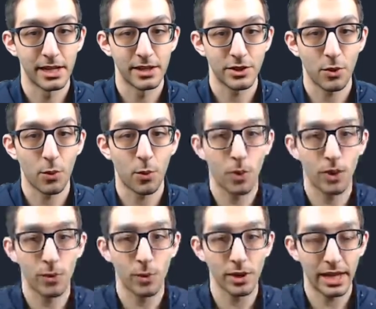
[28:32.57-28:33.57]
So
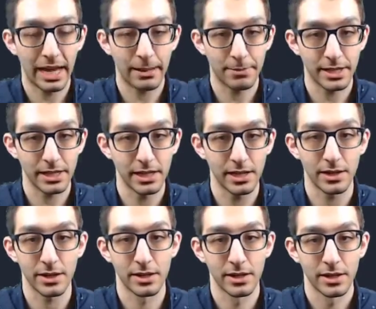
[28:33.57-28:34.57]
what will happen here?
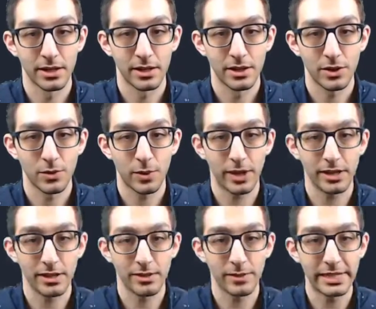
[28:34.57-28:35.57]
Well,
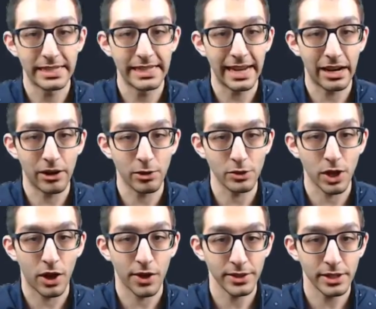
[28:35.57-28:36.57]
we see arrows
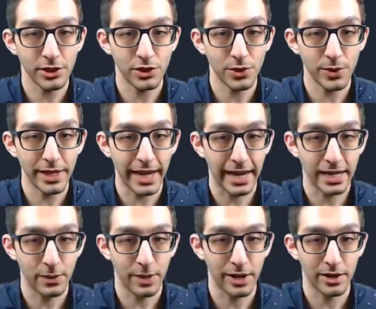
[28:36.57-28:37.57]
hardly shooting
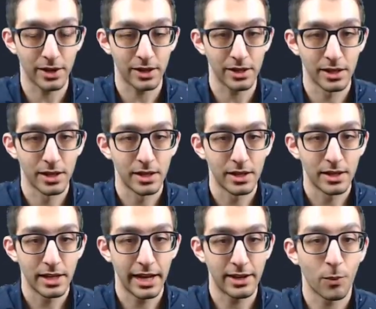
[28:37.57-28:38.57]
anywhere at all.
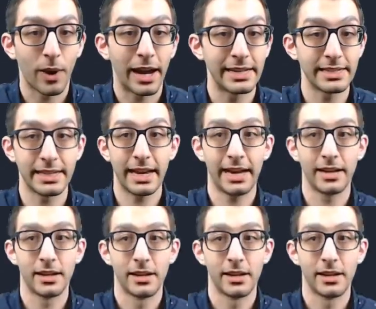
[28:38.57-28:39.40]
And why is that?